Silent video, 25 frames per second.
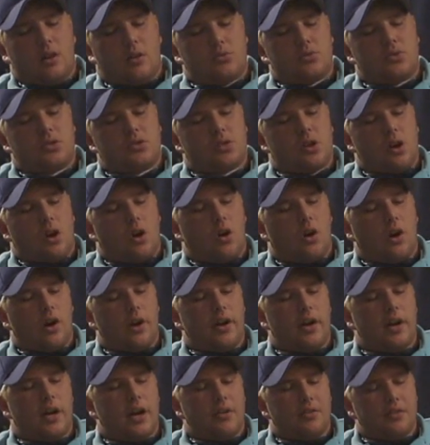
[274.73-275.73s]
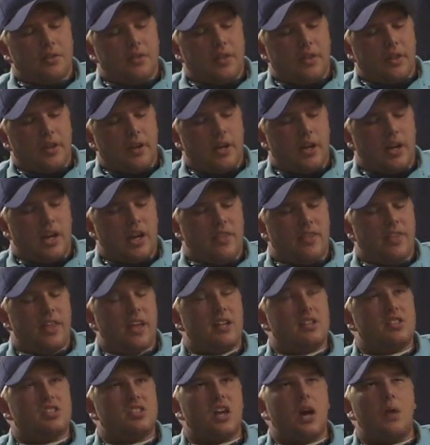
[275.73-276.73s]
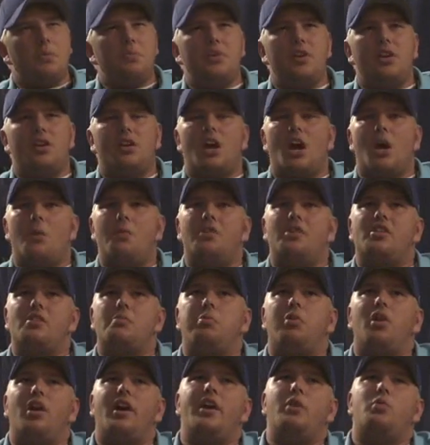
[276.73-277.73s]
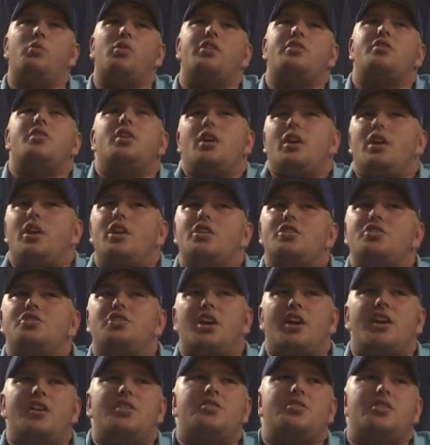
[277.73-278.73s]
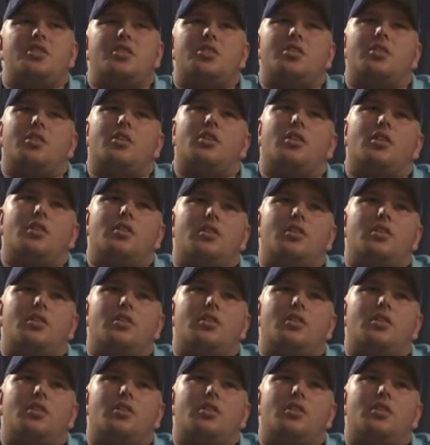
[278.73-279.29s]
I'm sorry and everything, and then something had come into the play where Jester